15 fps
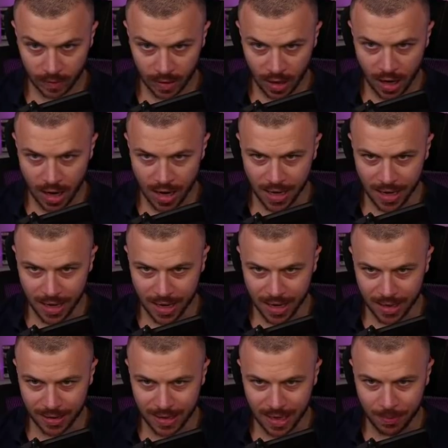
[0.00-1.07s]
Oh, yeah,
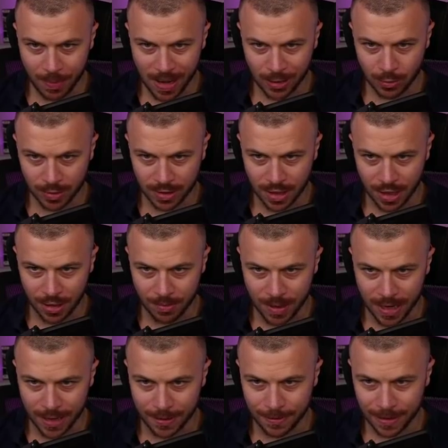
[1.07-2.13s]
yeah, that pass was good,
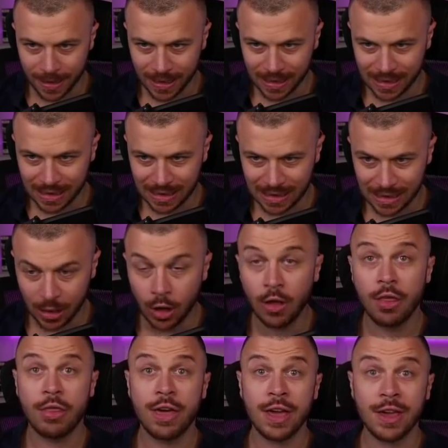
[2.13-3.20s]
man.
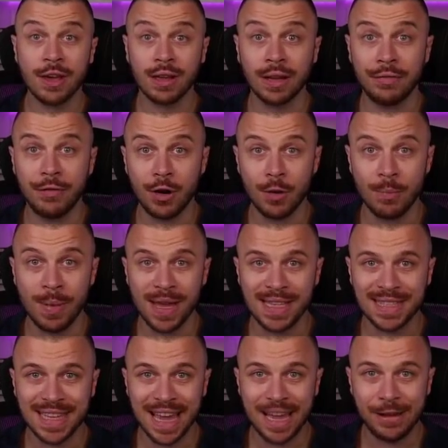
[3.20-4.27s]
Thank you, Lafont. Big
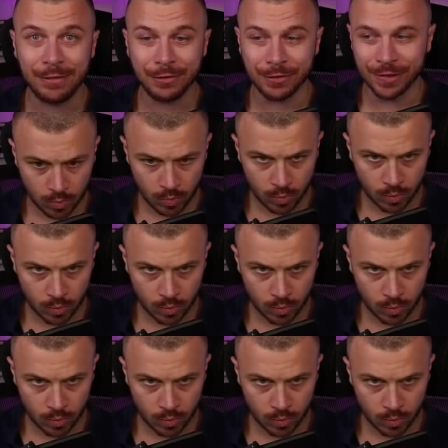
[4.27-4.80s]
save.